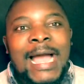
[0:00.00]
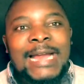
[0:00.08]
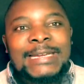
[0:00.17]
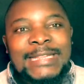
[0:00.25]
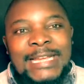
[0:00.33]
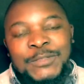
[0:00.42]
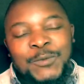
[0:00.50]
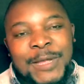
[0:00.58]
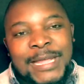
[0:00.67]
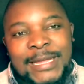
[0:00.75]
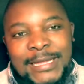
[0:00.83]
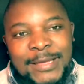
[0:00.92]
And that's
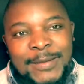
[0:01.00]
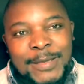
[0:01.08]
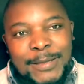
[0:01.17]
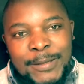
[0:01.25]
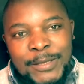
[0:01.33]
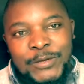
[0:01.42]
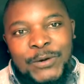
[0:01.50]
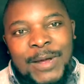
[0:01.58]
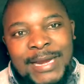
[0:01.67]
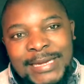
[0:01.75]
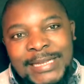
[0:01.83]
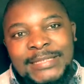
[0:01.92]
where an
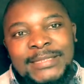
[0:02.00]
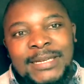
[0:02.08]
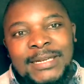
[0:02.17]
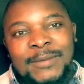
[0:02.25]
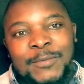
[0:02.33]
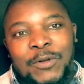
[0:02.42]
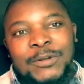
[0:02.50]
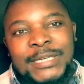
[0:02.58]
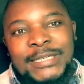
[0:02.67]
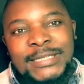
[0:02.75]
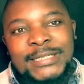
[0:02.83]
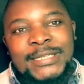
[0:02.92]
Instagram
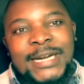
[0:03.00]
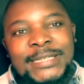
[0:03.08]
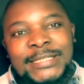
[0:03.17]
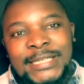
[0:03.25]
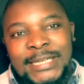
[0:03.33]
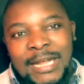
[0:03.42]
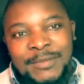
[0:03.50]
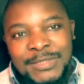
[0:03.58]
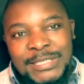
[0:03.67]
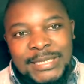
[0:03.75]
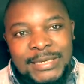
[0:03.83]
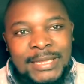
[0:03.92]
content strategy
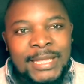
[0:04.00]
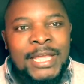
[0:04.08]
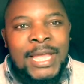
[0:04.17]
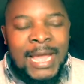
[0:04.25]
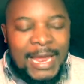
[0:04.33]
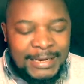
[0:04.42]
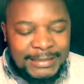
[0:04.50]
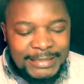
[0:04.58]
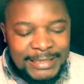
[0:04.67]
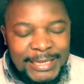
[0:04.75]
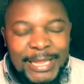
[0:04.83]
comes in. And